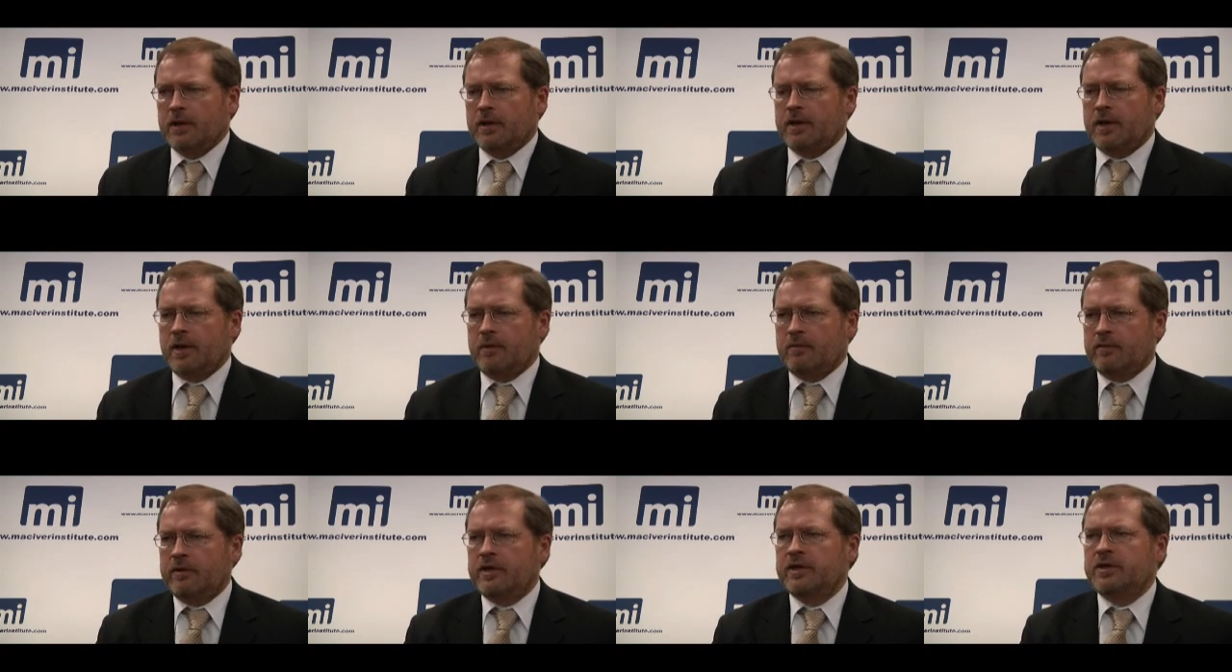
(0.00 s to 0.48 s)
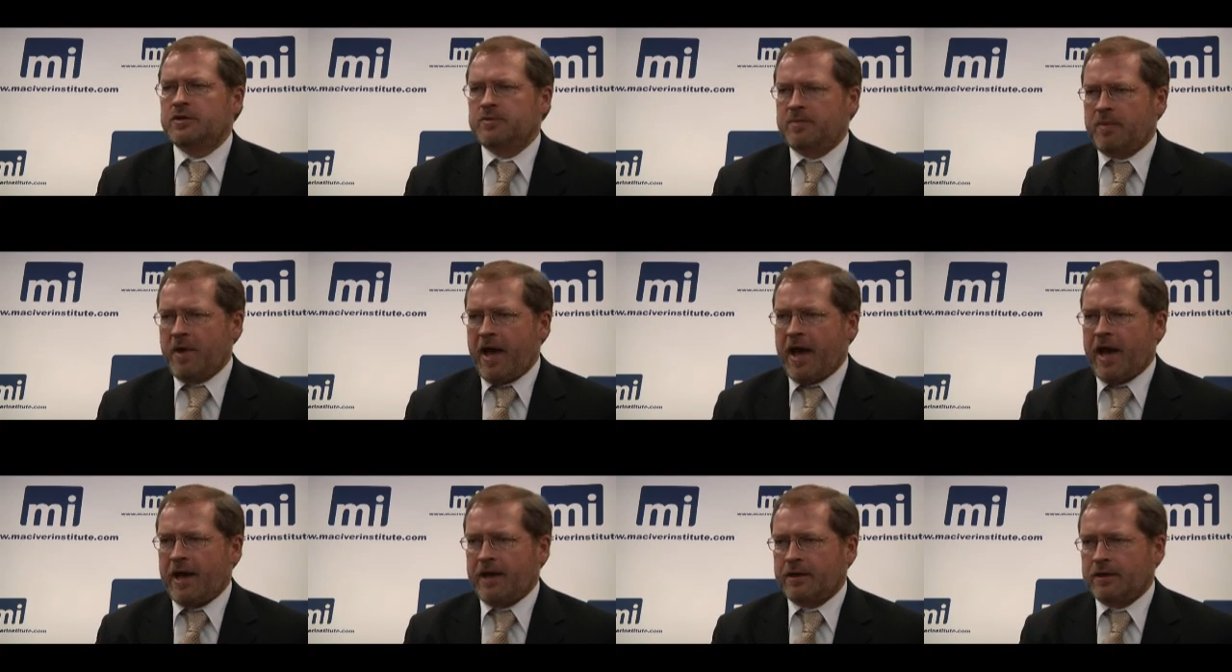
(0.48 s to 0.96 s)
they reach
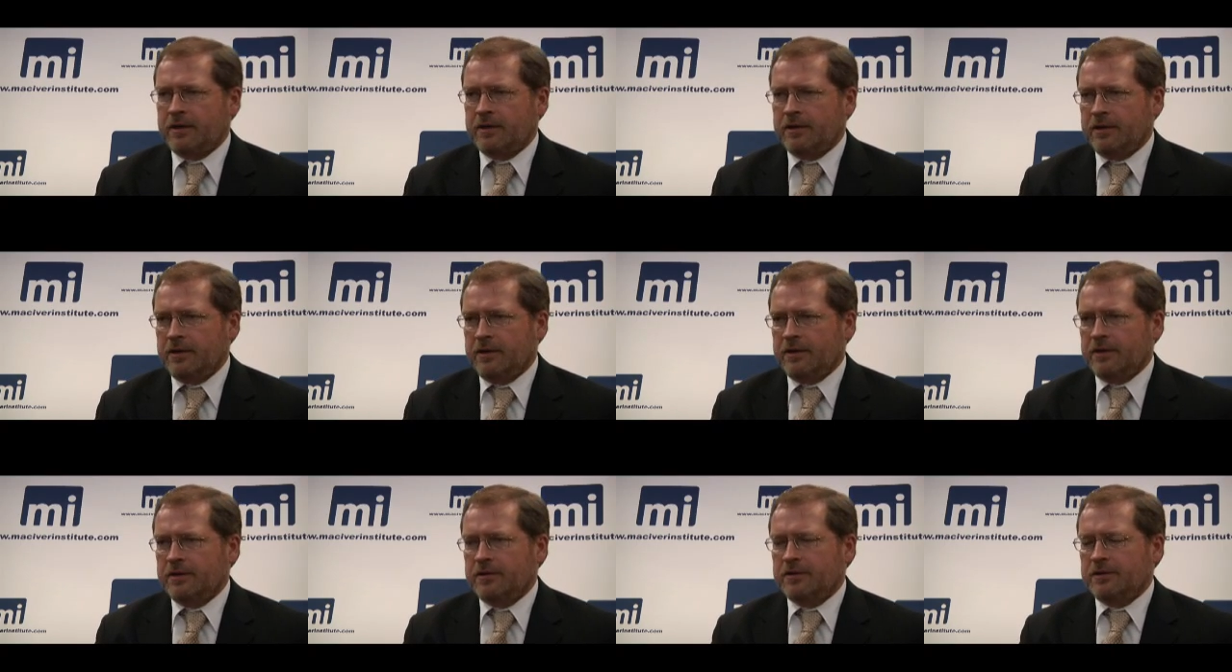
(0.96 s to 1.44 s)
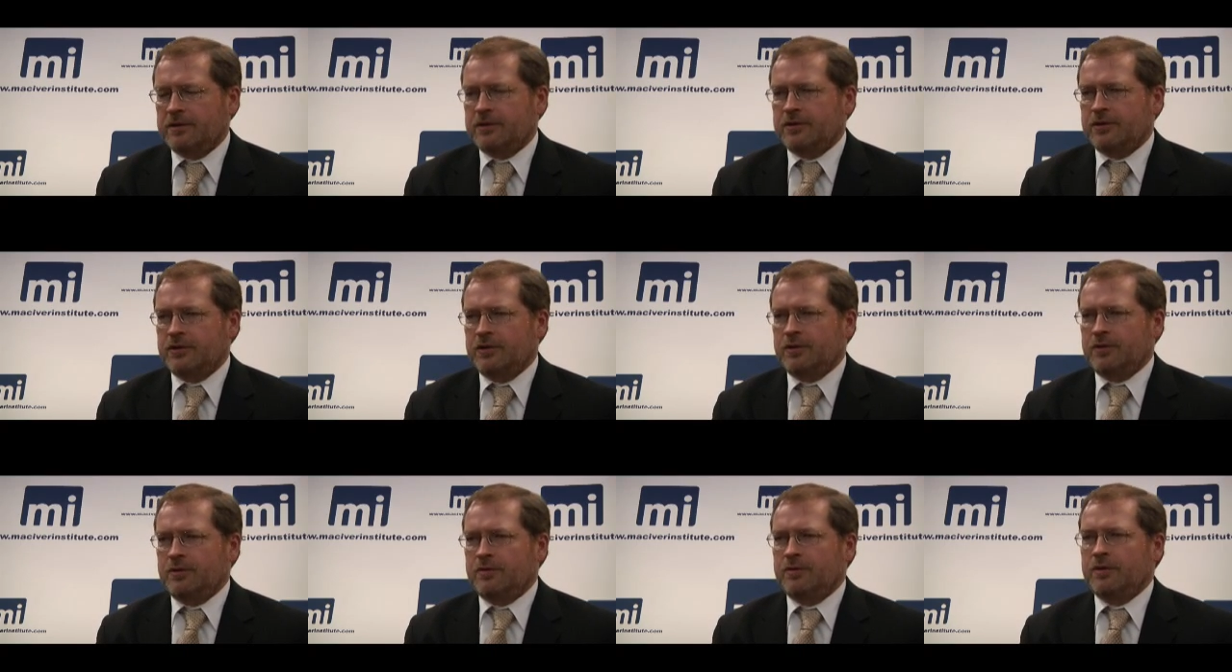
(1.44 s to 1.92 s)
back
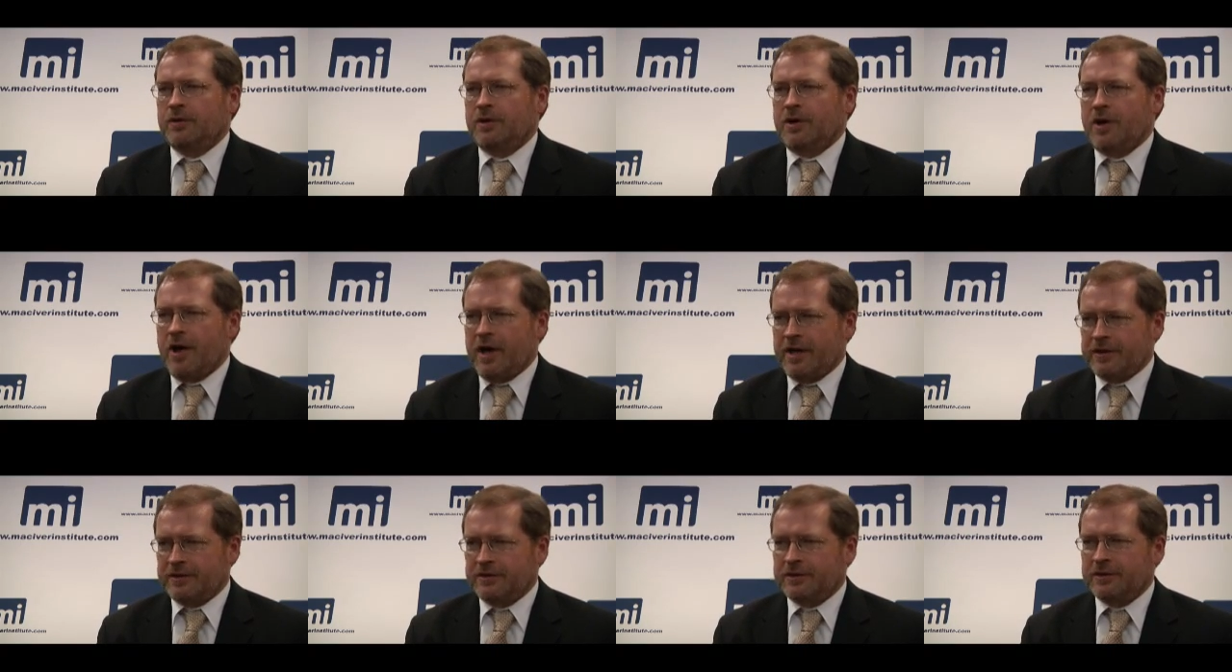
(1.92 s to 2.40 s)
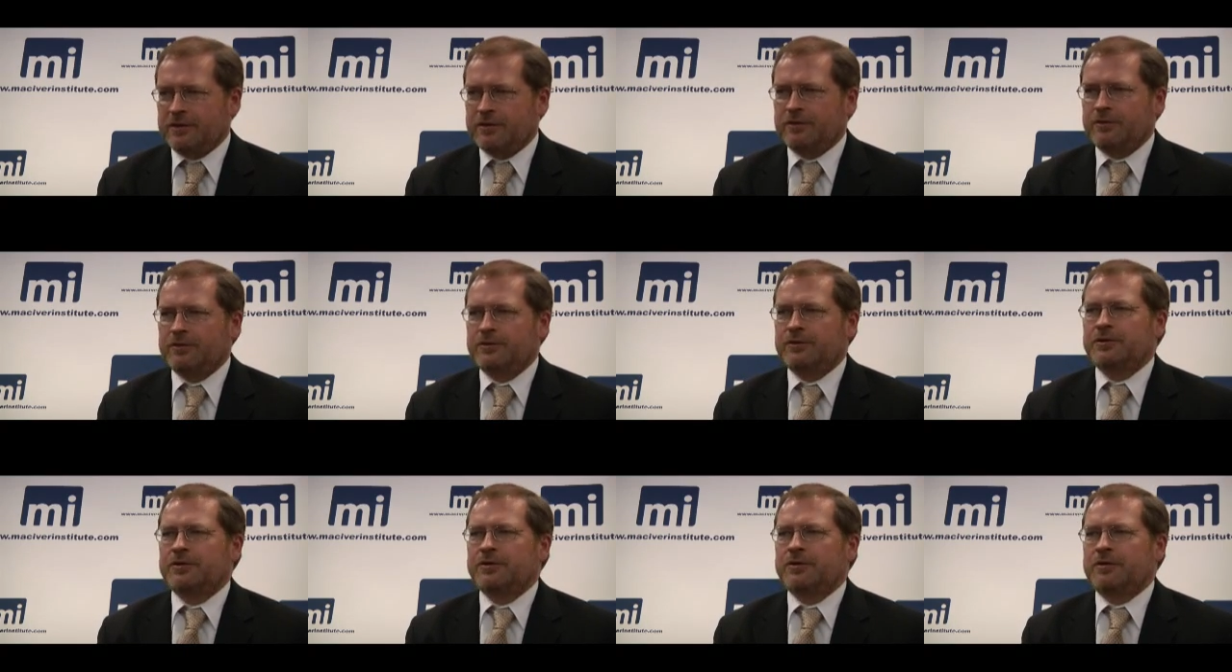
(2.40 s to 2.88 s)
to the
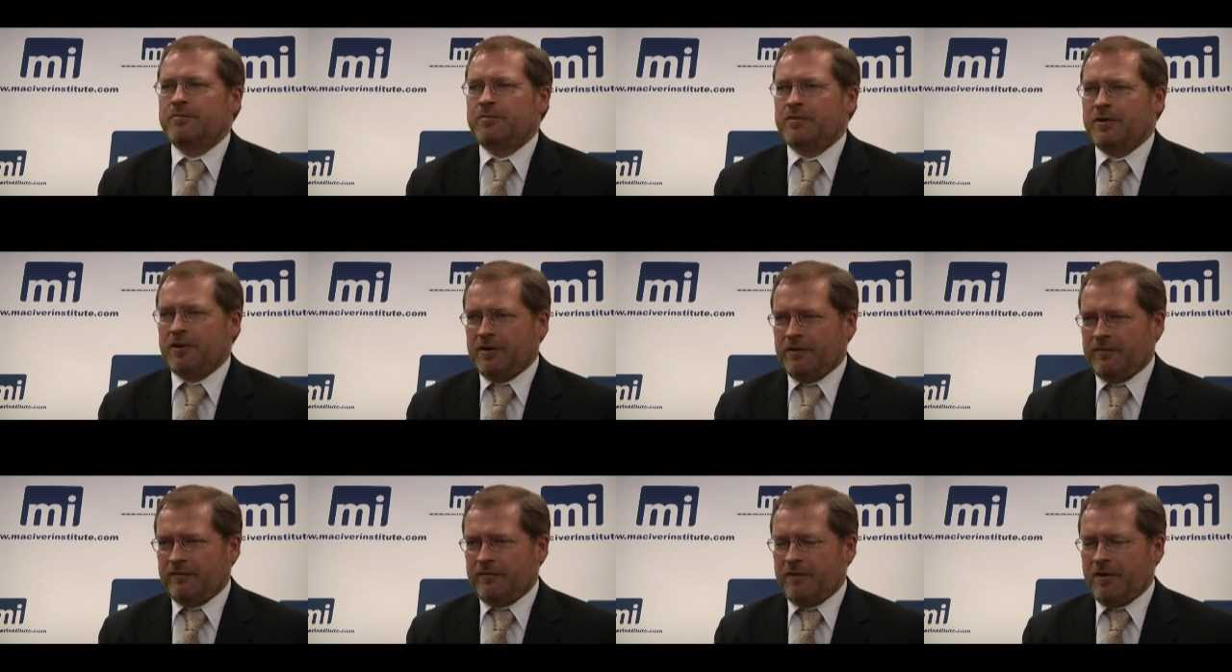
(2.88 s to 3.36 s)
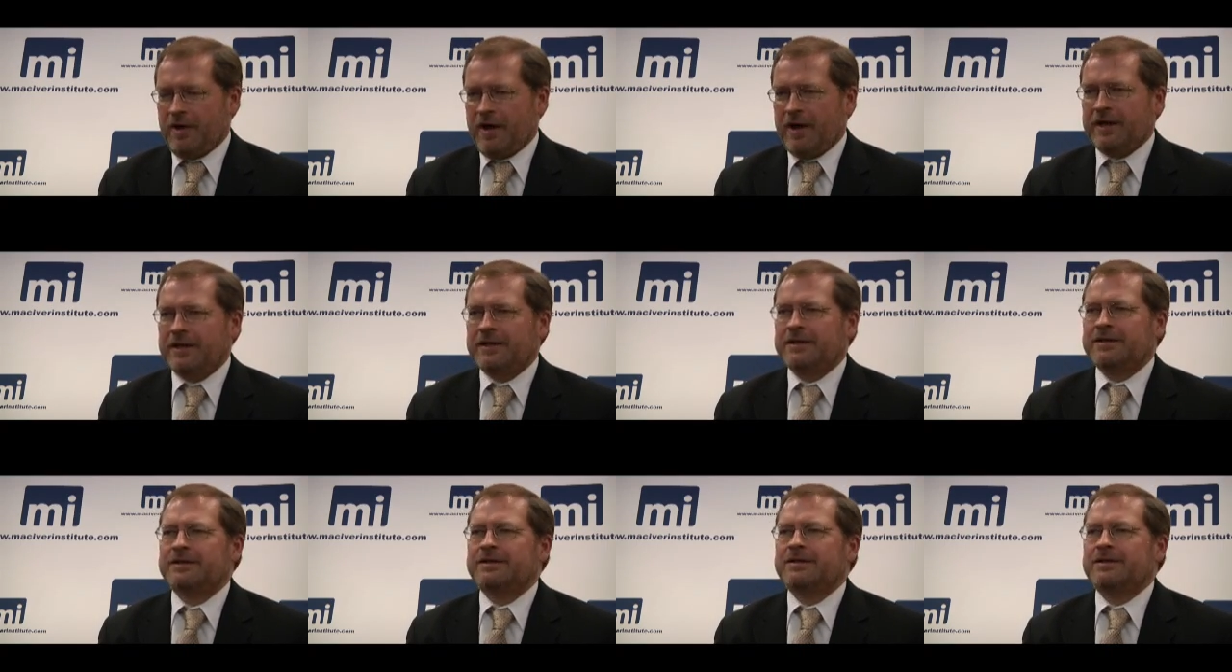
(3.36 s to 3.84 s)
Constitution, the Bill of
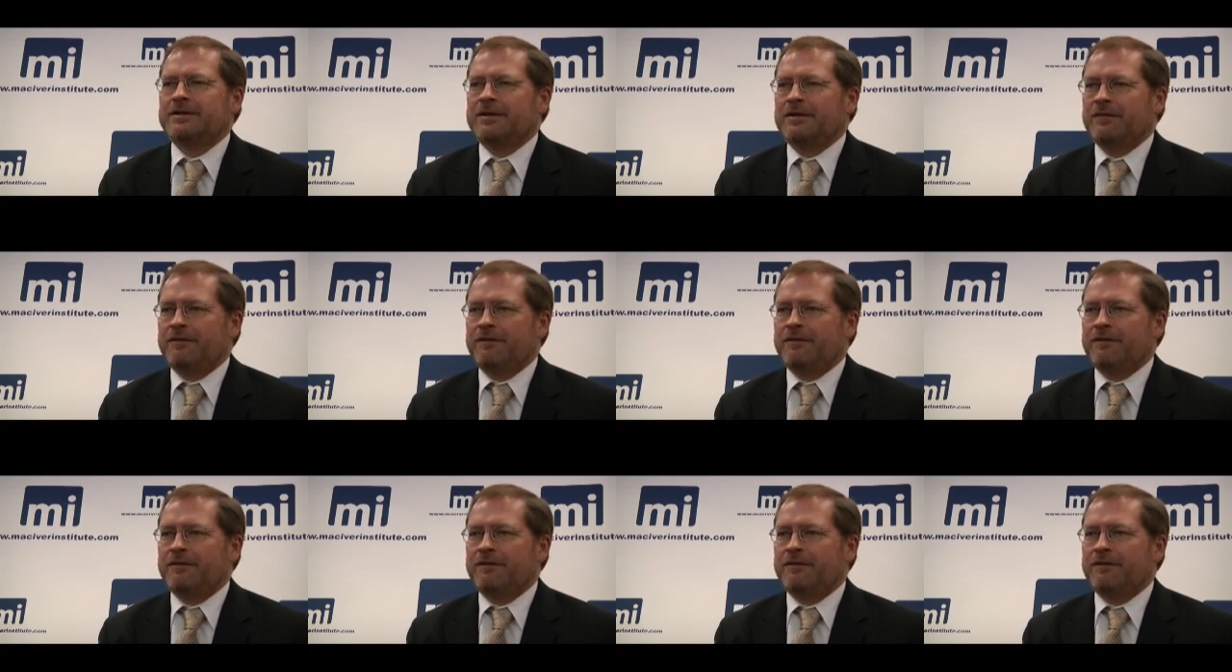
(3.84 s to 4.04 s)
Rights,